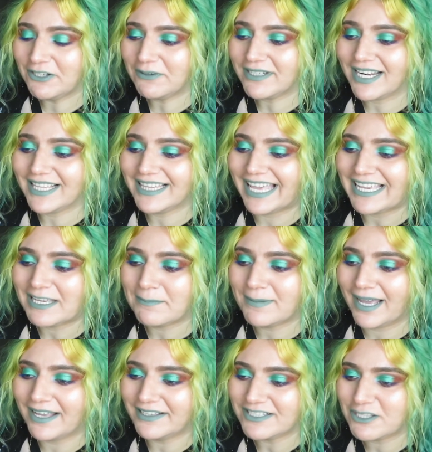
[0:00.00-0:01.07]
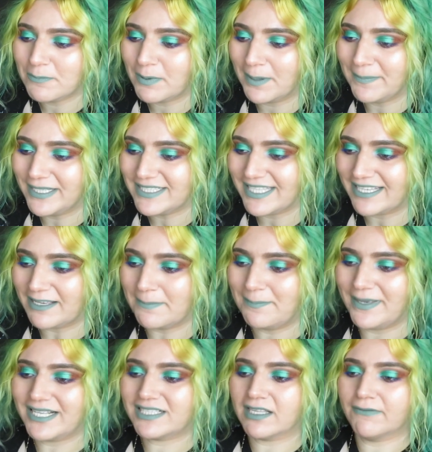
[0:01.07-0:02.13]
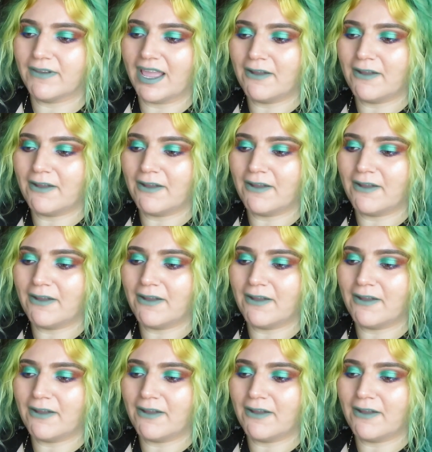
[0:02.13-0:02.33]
You know what I like about SuperM? It's like a mix of